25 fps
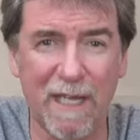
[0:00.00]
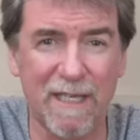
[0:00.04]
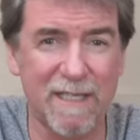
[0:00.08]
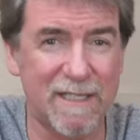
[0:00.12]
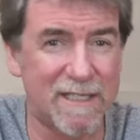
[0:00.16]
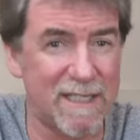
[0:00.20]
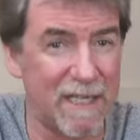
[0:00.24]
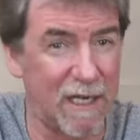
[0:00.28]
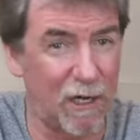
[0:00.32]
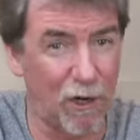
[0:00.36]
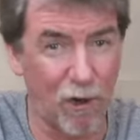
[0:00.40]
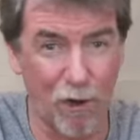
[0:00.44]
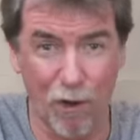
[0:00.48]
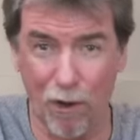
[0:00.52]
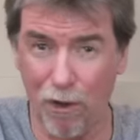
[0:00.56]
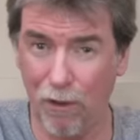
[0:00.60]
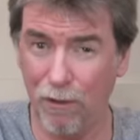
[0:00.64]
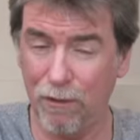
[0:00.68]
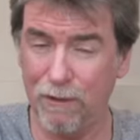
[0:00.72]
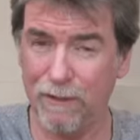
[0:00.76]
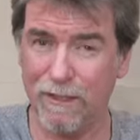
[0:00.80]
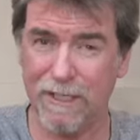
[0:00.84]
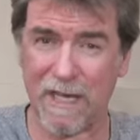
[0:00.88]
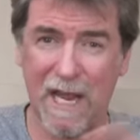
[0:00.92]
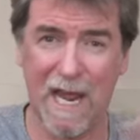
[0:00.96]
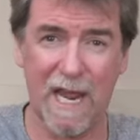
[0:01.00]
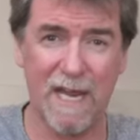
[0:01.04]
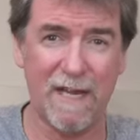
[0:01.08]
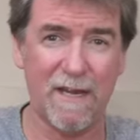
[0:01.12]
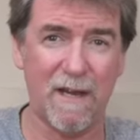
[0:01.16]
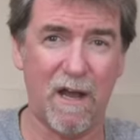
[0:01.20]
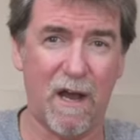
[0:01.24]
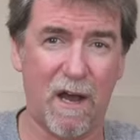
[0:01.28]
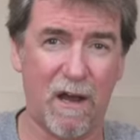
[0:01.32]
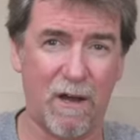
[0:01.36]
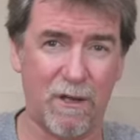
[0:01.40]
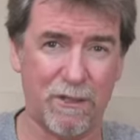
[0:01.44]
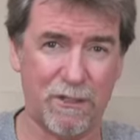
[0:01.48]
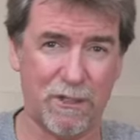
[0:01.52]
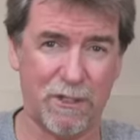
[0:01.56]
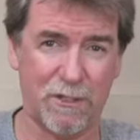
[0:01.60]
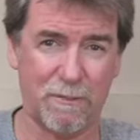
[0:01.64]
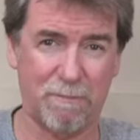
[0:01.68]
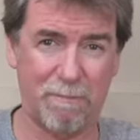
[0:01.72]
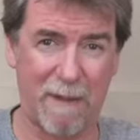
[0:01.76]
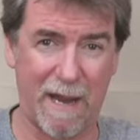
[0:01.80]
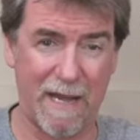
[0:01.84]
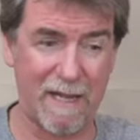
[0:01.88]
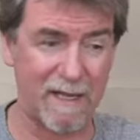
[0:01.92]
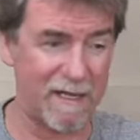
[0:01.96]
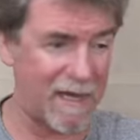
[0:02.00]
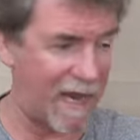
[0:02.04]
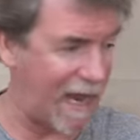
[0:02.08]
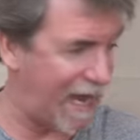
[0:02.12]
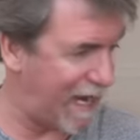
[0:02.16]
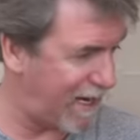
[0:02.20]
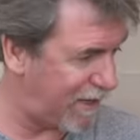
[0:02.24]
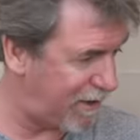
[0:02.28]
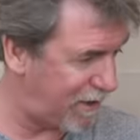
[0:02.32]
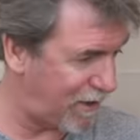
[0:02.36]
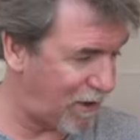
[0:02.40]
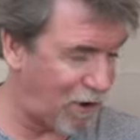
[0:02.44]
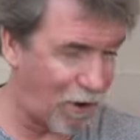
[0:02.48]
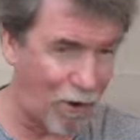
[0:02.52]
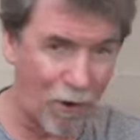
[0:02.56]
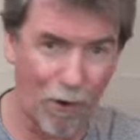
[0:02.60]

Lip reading: until all 10 are spent and